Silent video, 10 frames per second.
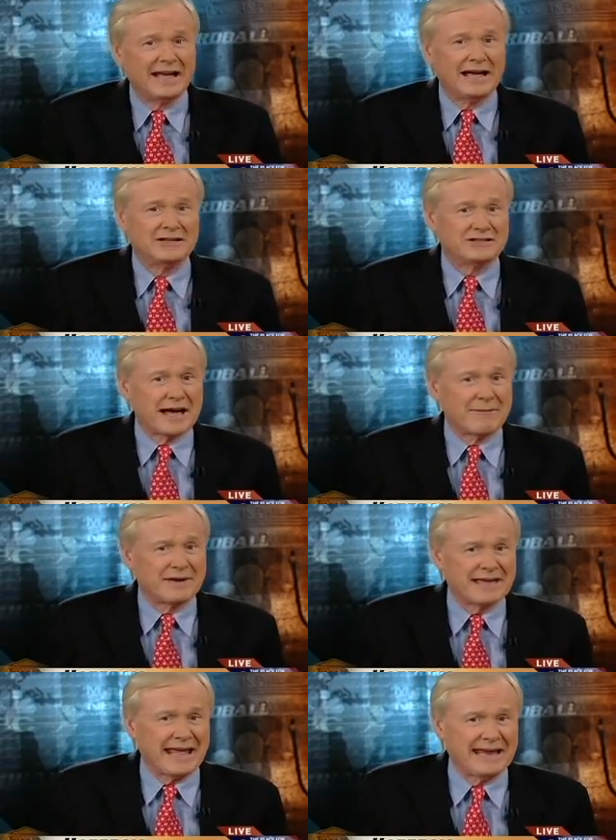John
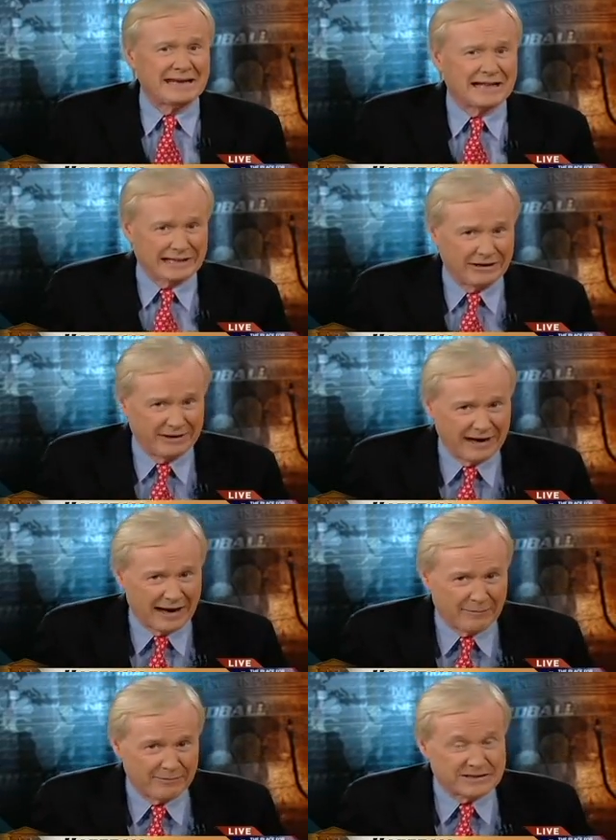McCain cleared it
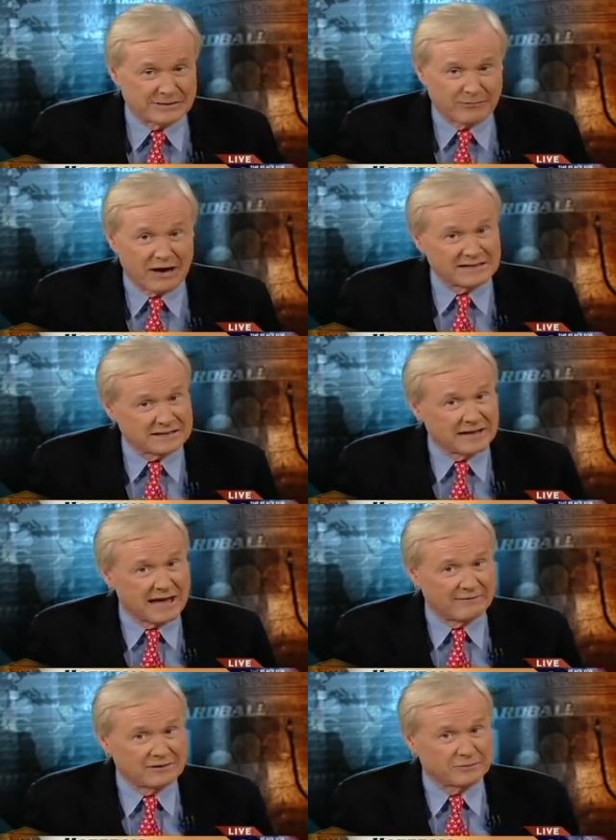up. He surprised a
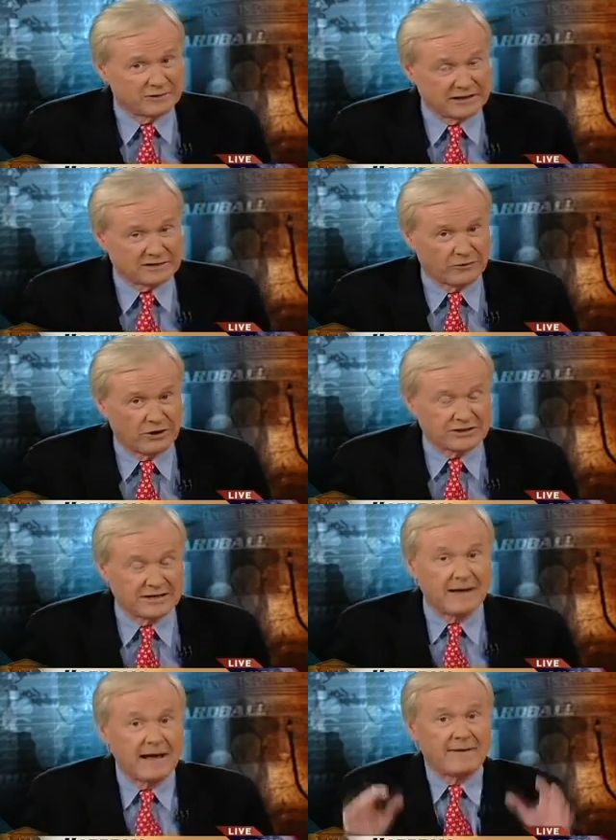lot of us with this
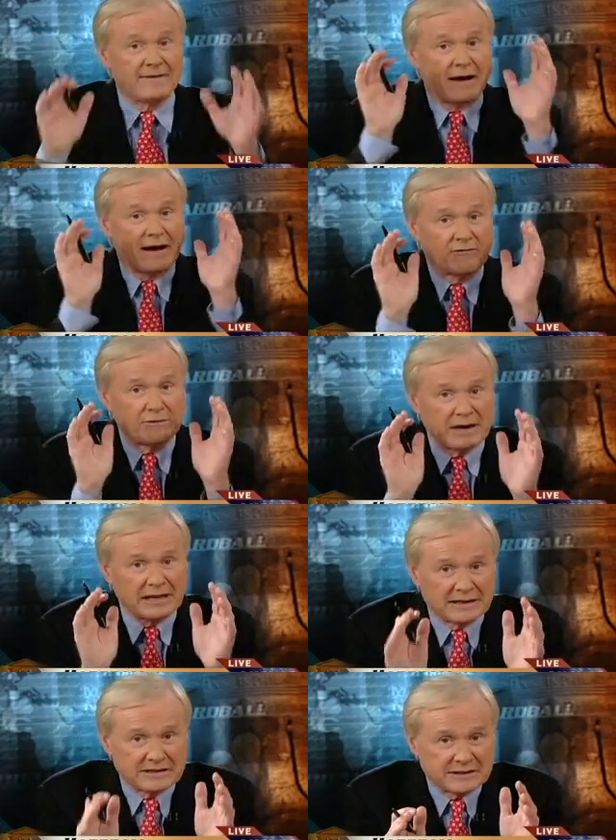version. Now, everybody
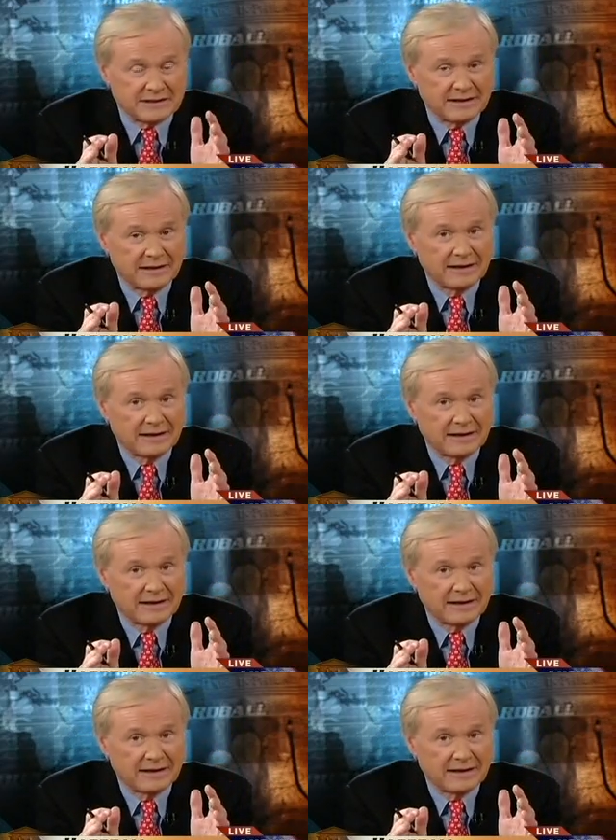listen.